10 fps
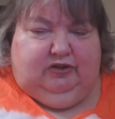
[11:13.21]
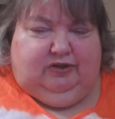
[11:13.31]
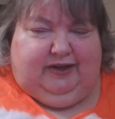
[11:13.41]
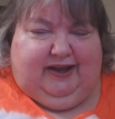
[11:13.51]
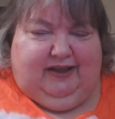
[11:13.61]

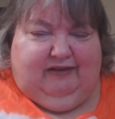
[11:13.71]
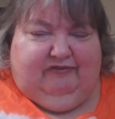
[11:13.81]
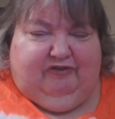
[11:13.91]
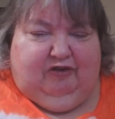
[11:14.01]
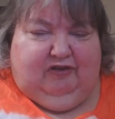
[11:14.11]
to get the
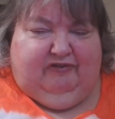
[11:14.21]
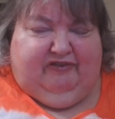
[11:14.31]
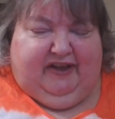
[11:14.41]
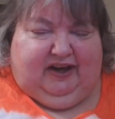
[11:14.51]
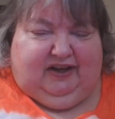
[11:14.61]
full
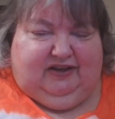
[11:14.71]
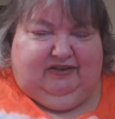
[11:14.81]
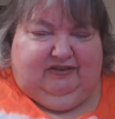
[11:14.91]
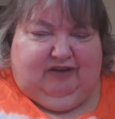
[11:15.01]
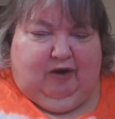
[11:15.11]
effect.
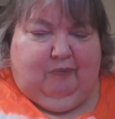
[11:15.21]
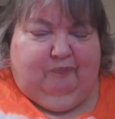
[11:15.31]
So